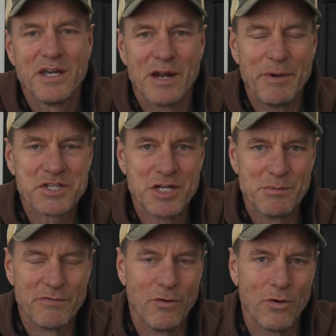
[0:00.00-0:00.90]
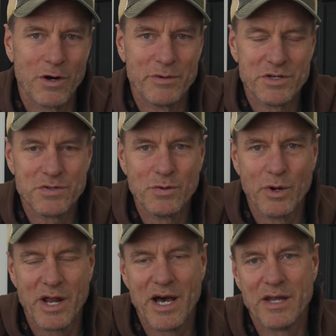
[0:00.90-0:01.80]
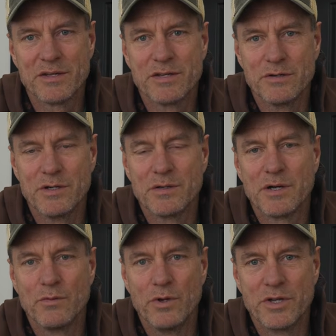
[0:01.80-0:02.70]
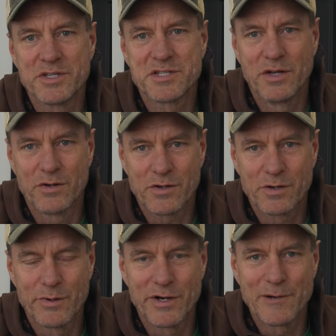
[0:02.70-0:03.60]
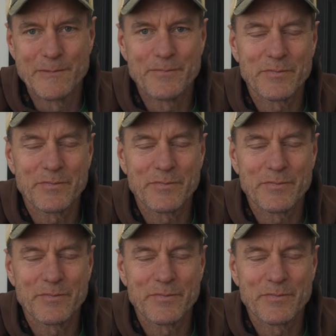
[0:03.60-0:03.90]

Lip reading: And I mentioned it before, I mean, Drew went on to a really stellar career